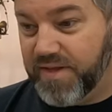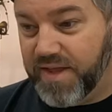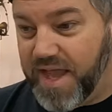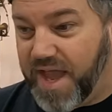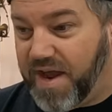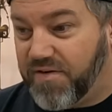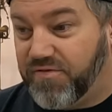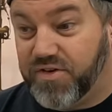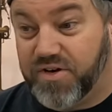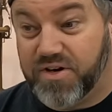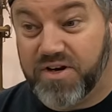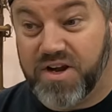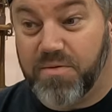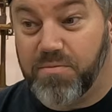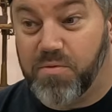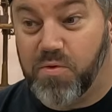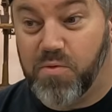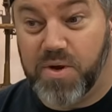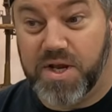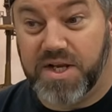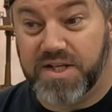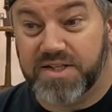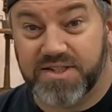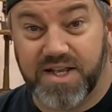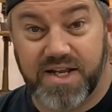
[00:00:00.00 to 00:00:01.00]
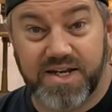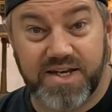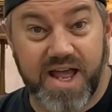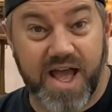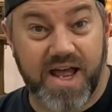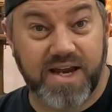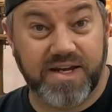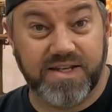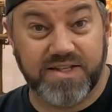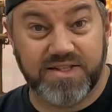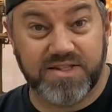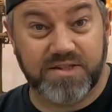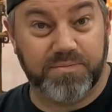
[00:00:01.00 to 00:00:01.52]
after a couple weeks, that
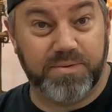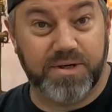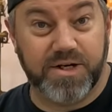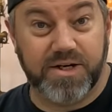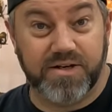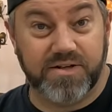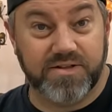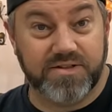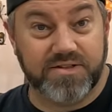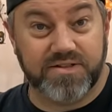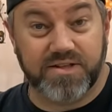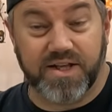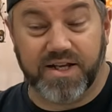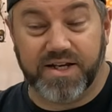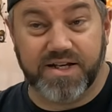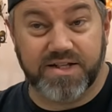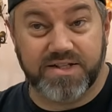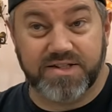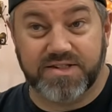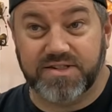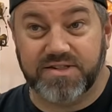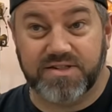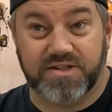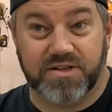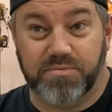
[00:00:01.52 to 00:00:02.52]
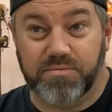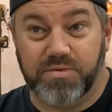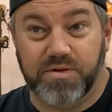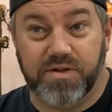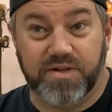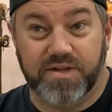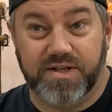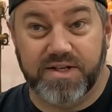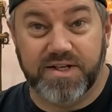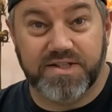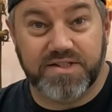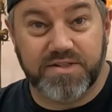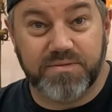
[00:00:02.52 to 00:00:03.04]
dot disappears. Like, it's just
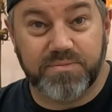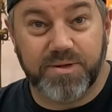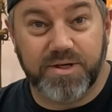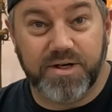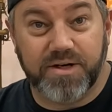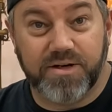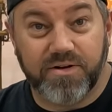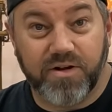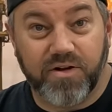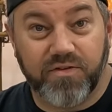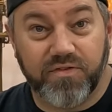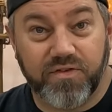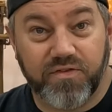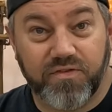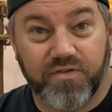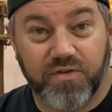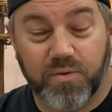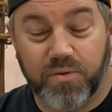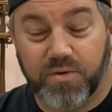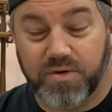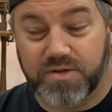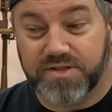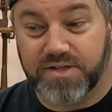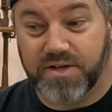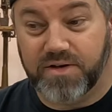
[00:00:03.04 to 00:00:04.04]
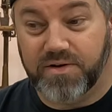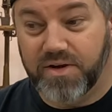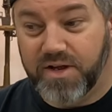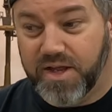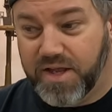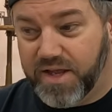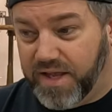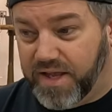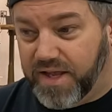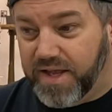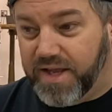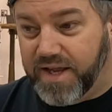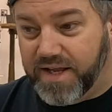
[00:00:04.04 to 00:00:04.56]
completely disappeared off the floor. So
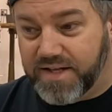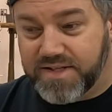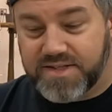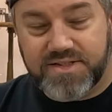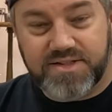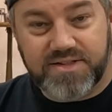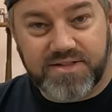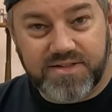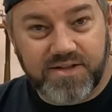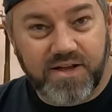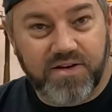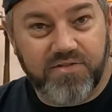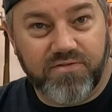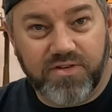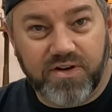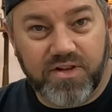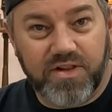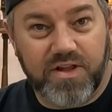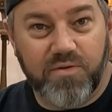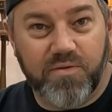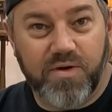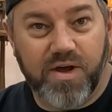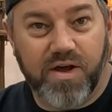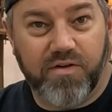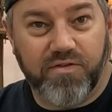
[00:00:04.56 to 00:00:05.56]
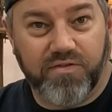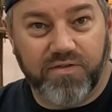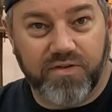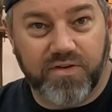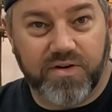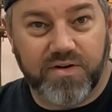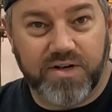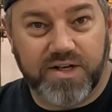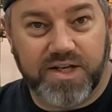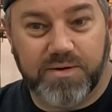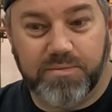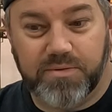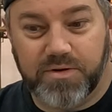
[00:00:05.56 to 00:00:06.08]
it's done really well
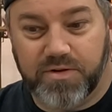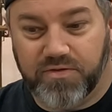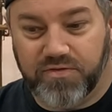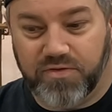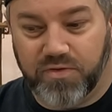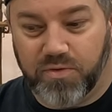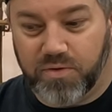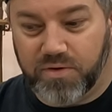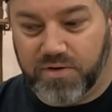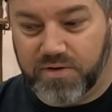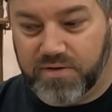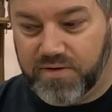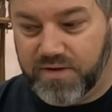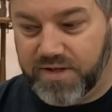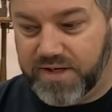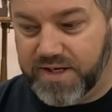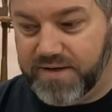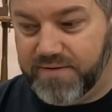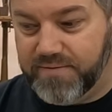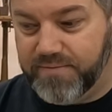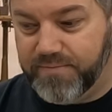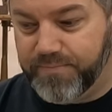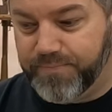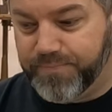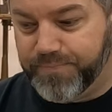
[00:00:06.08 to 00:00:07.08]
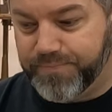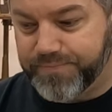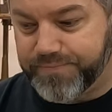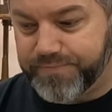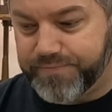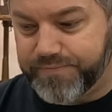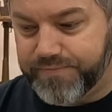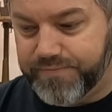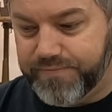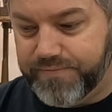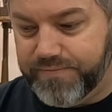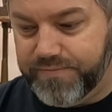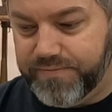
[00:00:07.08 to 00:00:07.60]
for keeping the floor clean.
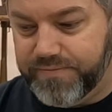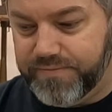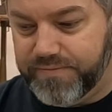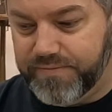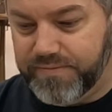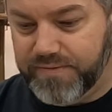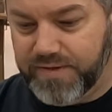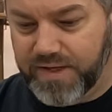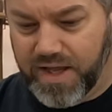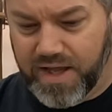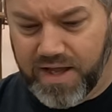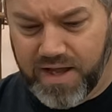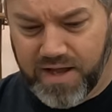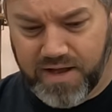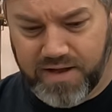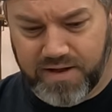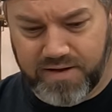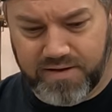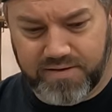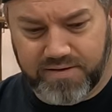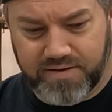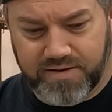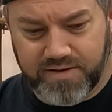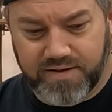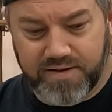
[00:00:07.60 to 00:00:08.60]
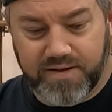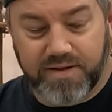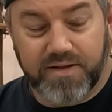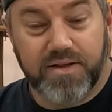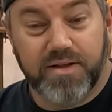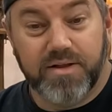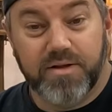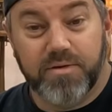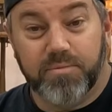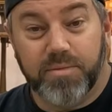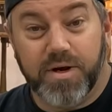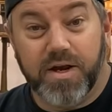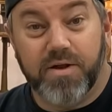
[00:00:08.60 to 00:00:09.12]
But
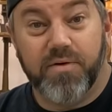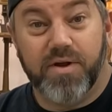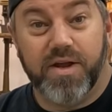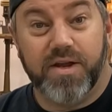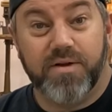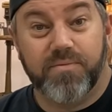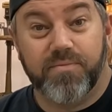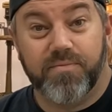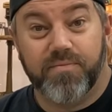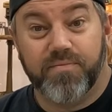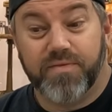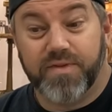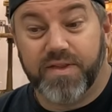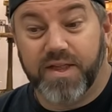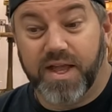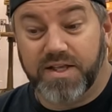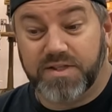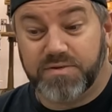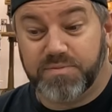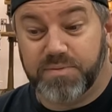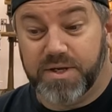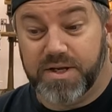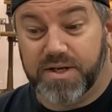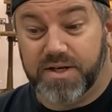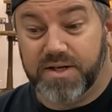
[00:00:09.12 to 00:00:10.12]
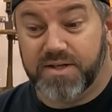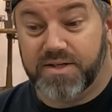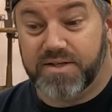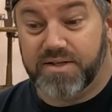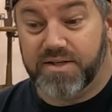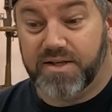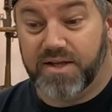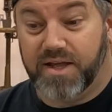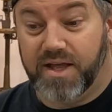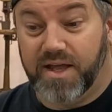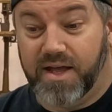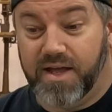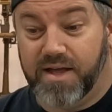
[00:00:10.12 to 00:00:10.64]
anyway, I spent
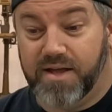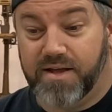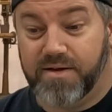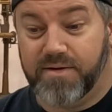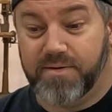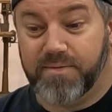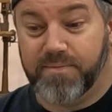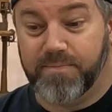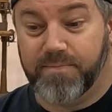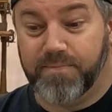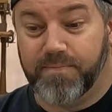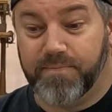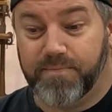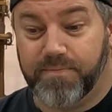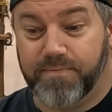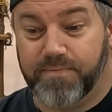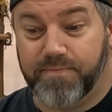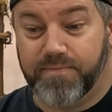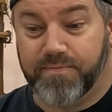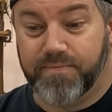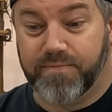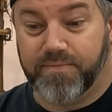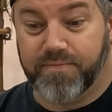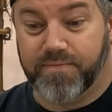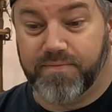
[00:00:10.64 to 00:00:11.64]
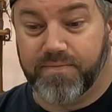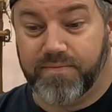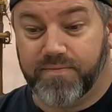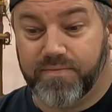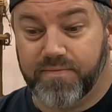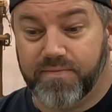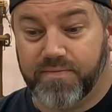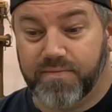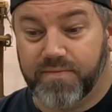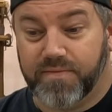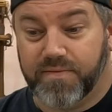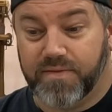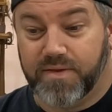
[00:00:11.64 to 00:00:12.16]

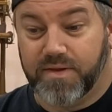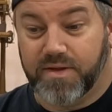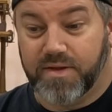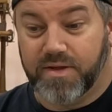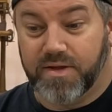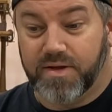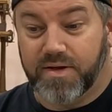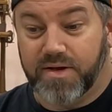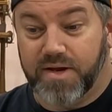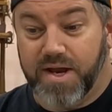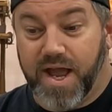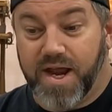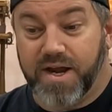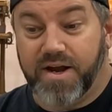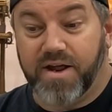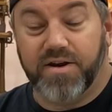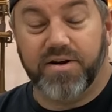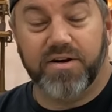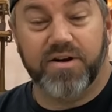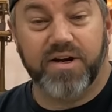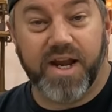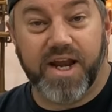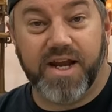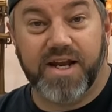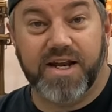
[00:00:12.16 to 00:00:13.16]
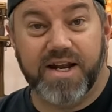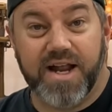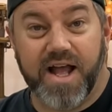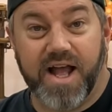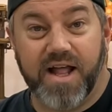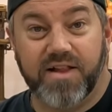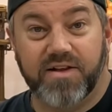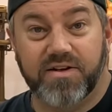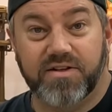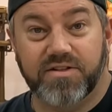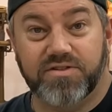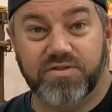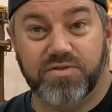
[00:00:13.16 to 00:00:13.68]

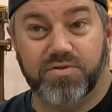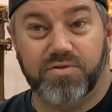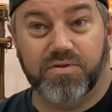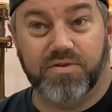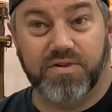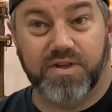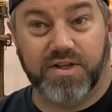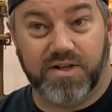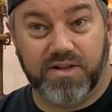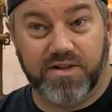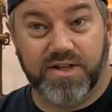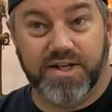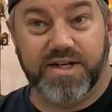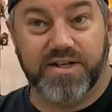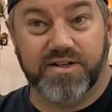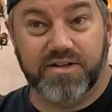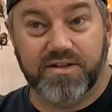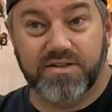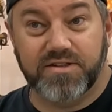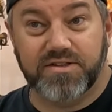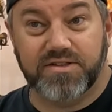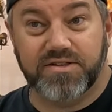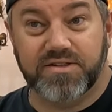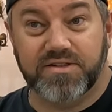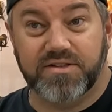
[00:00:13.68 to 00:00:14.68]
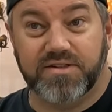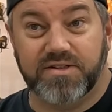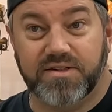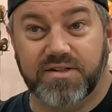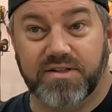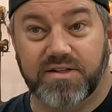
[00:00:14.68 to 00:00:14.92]
$980 on the cleaners